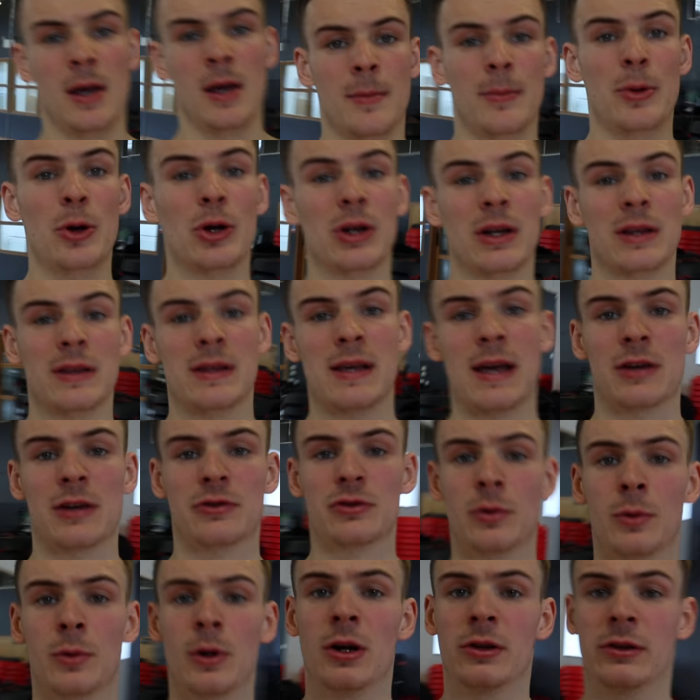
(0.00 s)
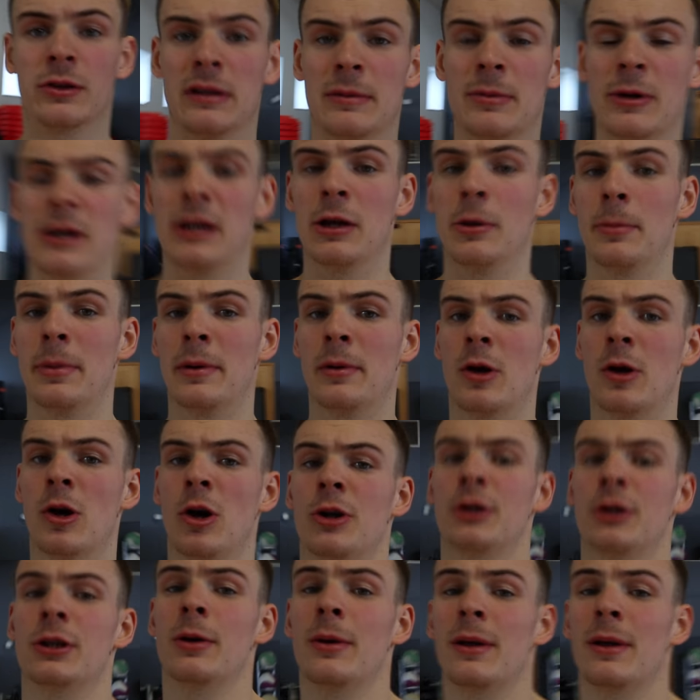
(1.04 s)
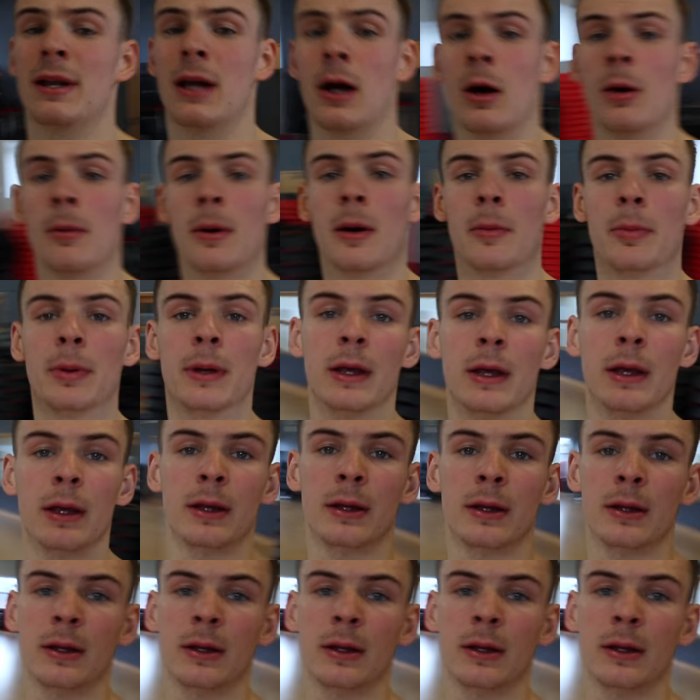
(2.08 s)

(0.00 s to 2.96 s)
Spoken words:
Putting in the extra work, did my little bit of cardio, and now I'm up here,